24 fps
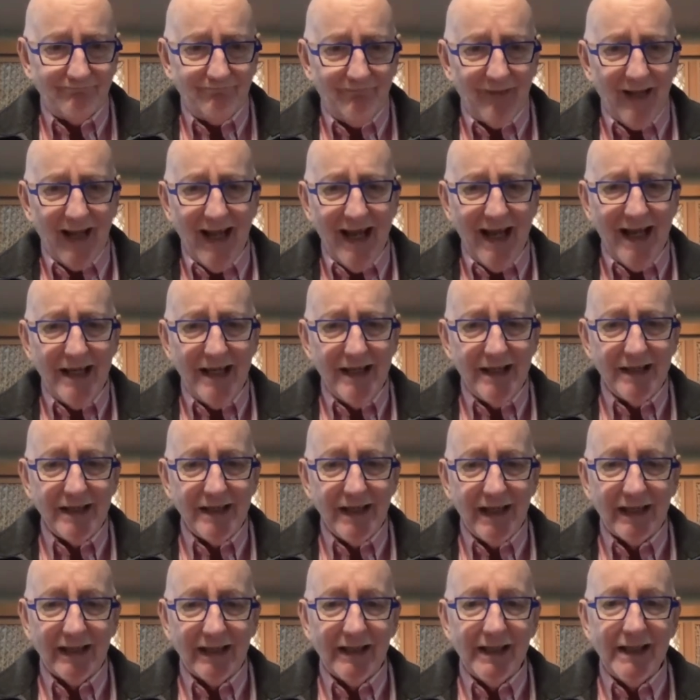And
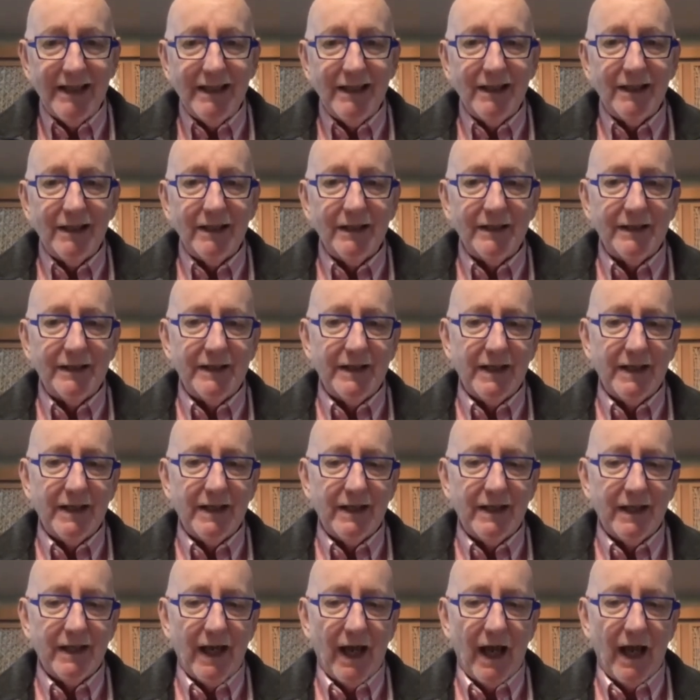little did
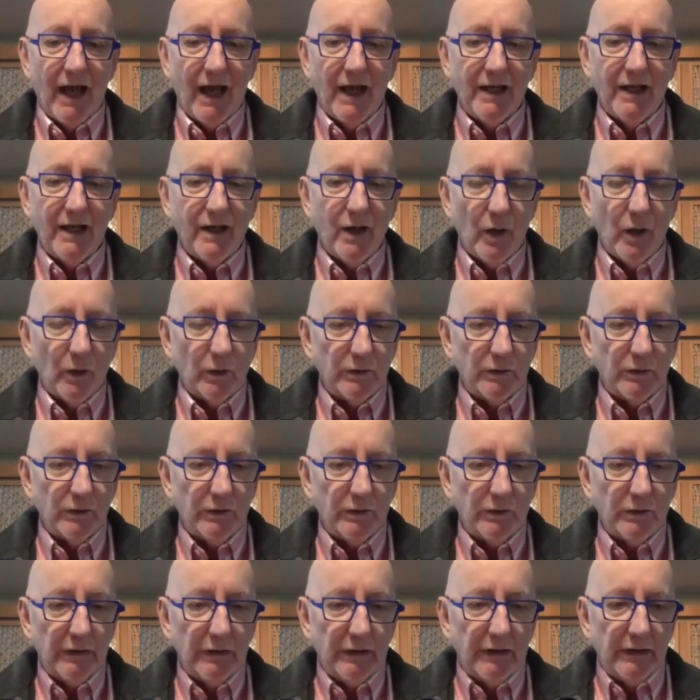I know
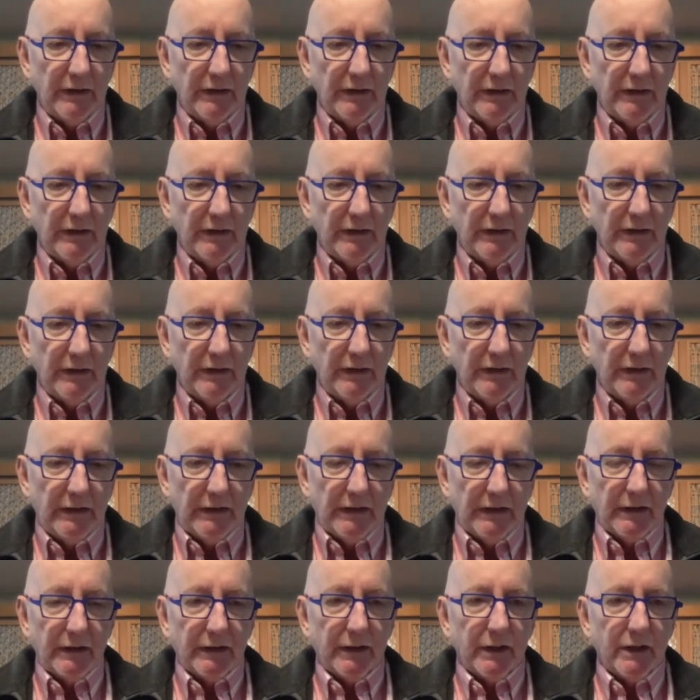that
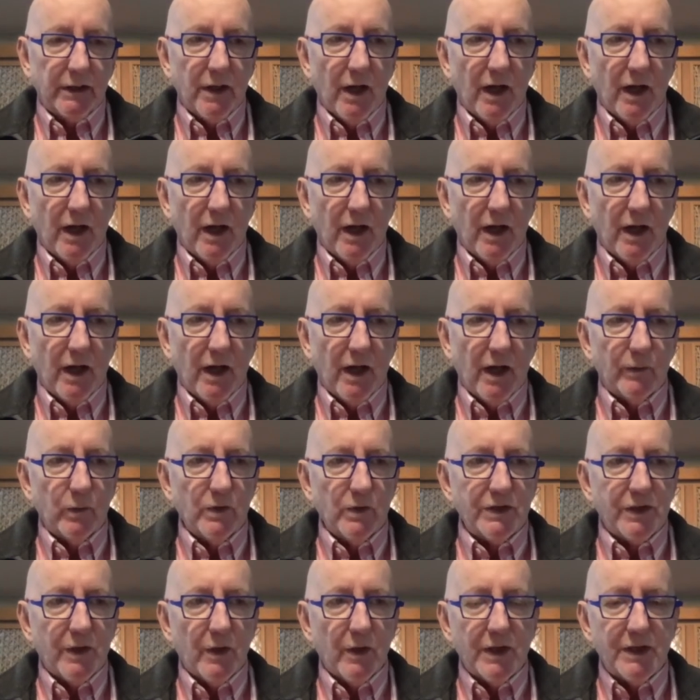God was going to
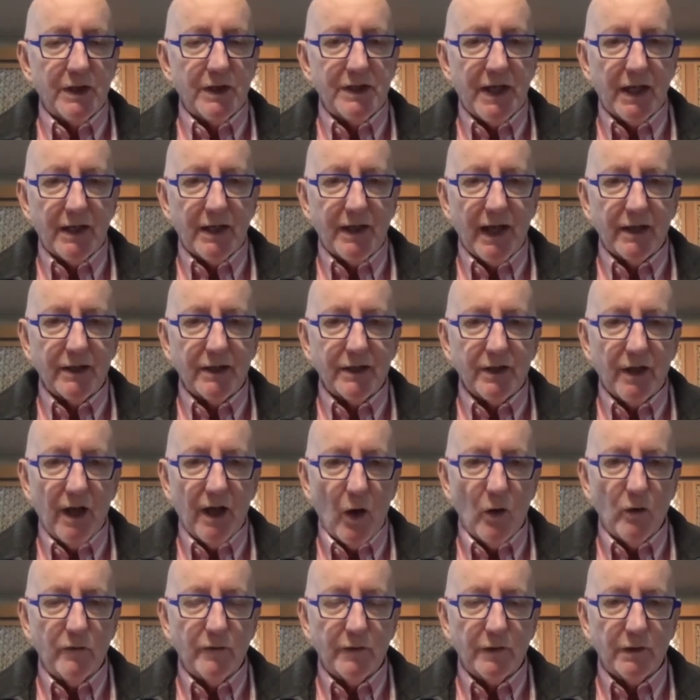take that to
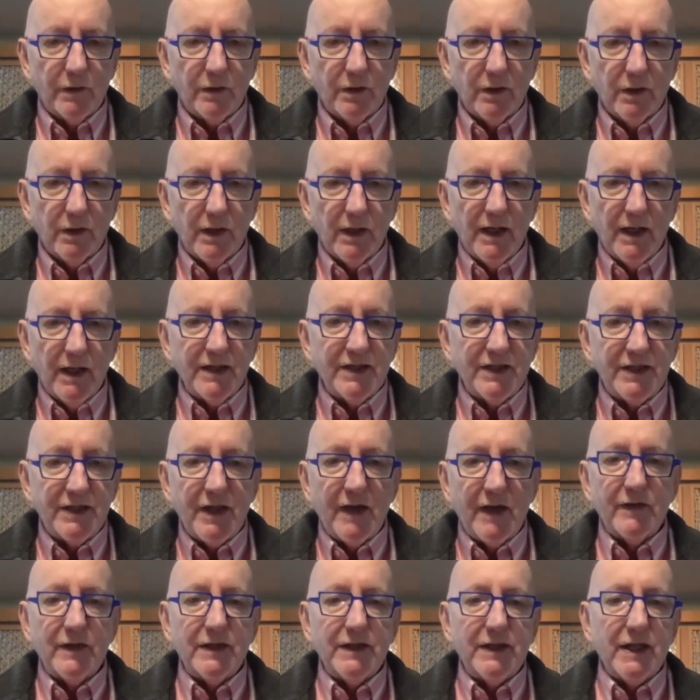over
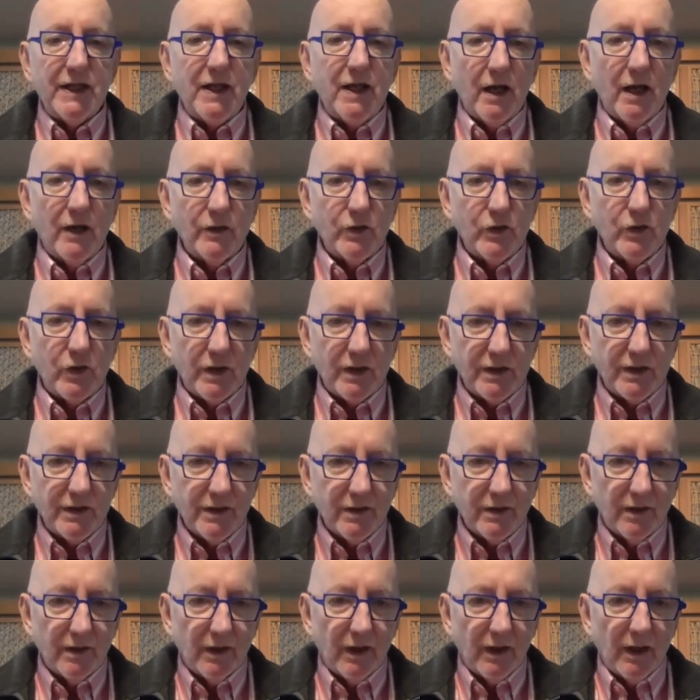70 countries
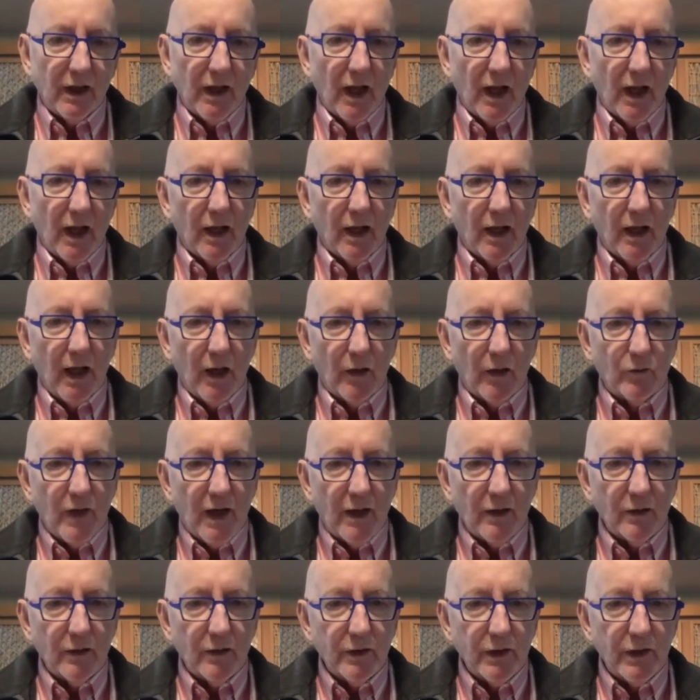around
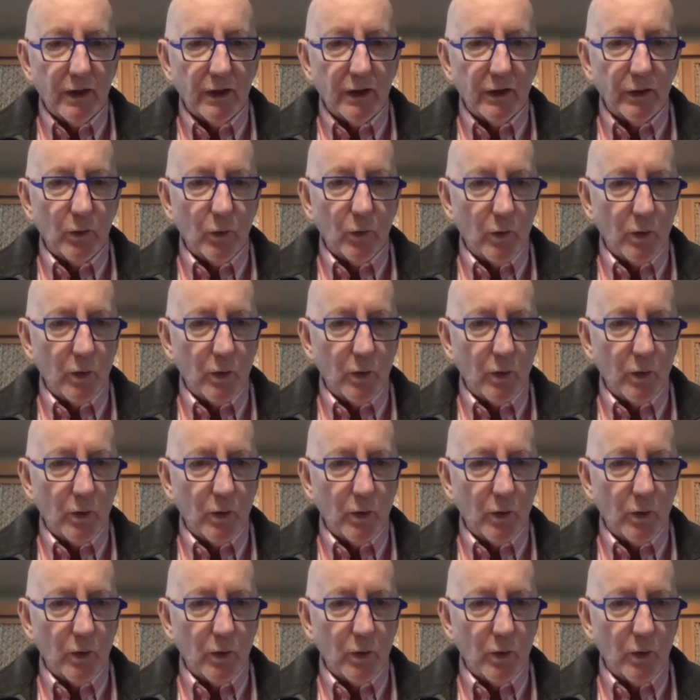the world.